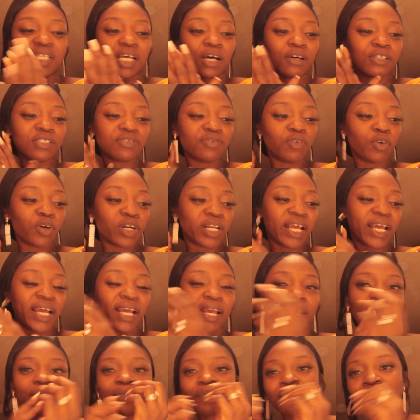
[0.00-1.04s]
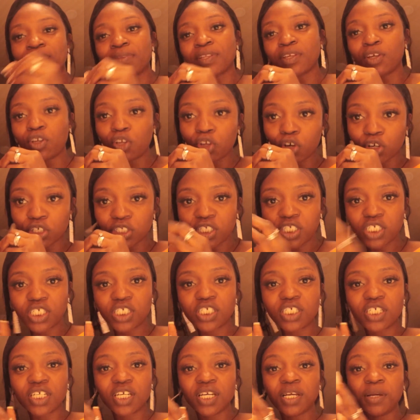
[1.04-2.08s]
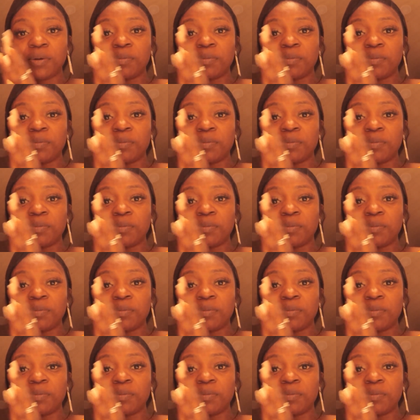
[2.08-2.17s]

out for like lunch.